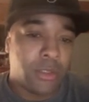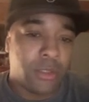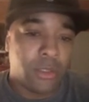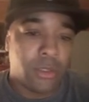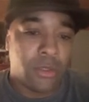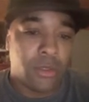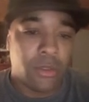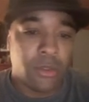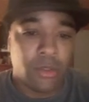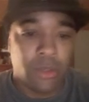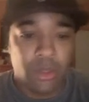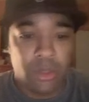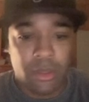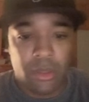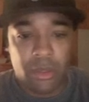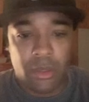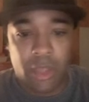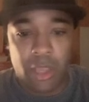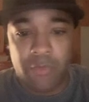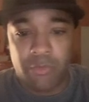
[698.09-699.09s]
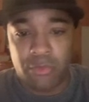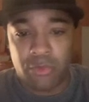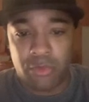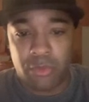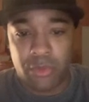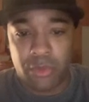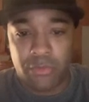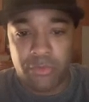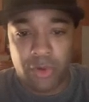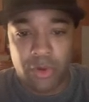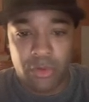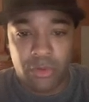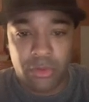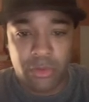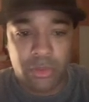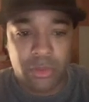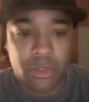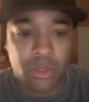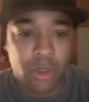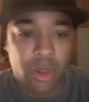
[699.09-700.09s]
to April
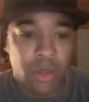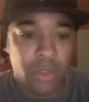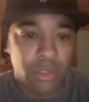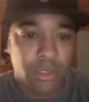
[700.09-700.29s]
21st.